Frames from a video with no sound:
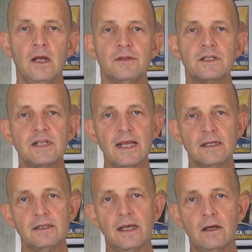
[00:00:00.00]
The
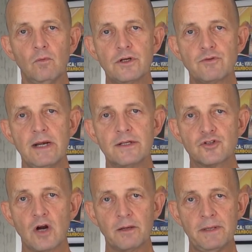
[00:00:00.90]
second thing which really
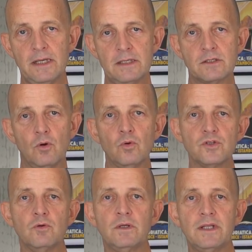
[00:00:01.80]
struck me is
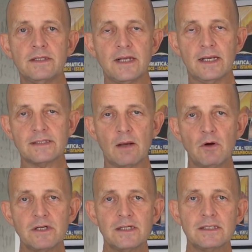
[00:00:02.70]
also what they're saying is they
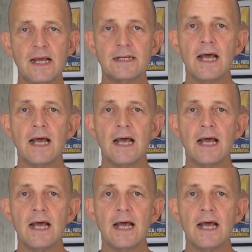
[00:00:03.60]
want to understand